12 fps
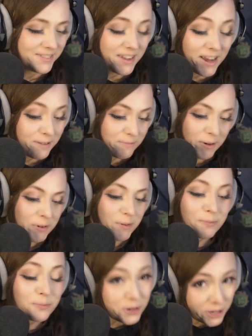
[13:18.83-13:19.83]
I'm going to
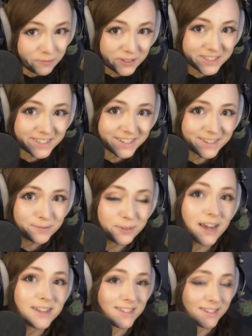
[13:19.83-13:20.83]
be pretty busy
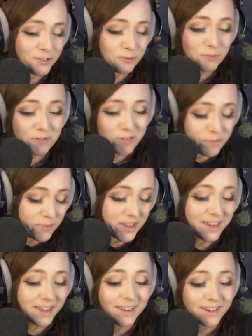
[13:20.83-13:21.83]
blasting through
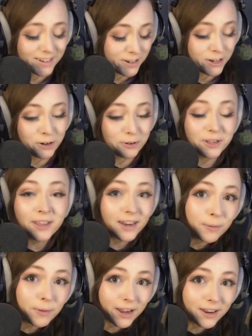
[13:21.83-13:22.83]
PvP and, you know,
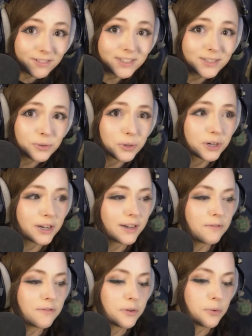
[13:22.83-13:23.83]
cleaning my inventory
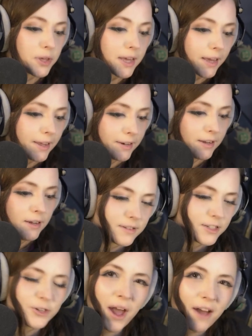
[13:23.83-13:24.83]
over the weekend.
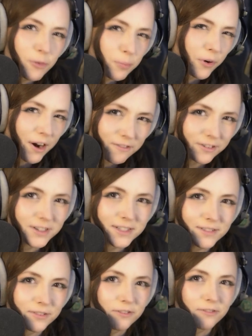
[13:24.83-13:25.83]
Do you have a
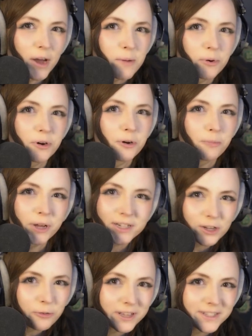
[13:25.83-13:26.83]
preference for Viper or
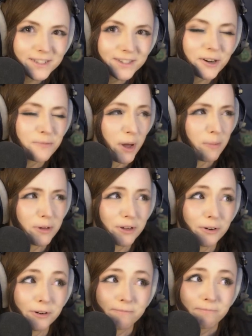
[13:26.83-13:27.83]
Pictomancer, or maybe
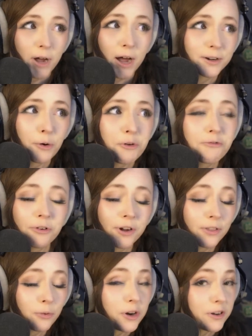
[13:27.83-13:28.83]
you're not going for
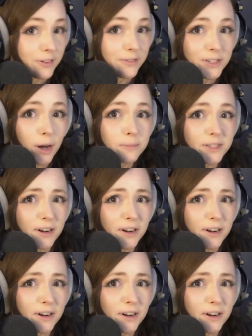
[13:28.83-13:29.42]
either one of those jobs at